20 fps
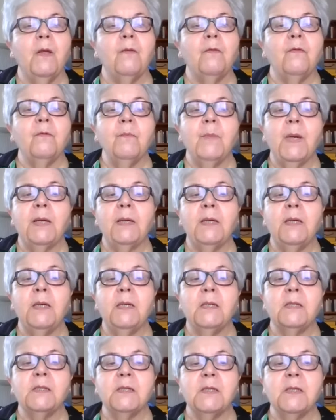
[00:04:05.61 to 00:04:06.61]
The monkey
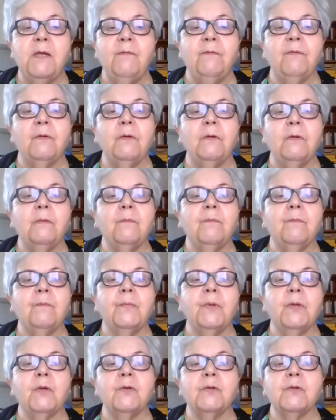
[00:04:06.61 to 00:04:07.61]
is evil
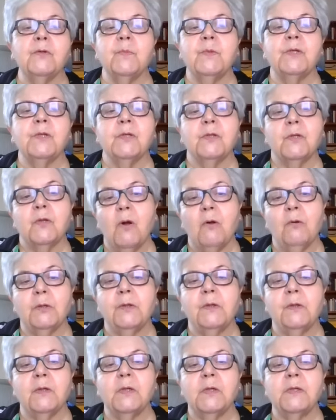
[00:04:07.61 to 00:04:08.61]
because Missus
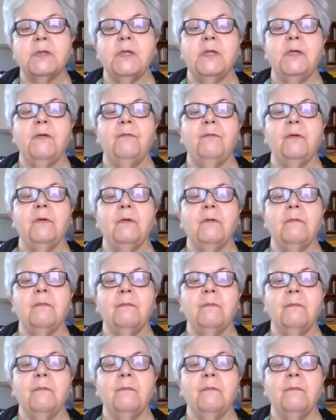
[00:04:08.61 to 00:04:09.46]
Coulter is evil.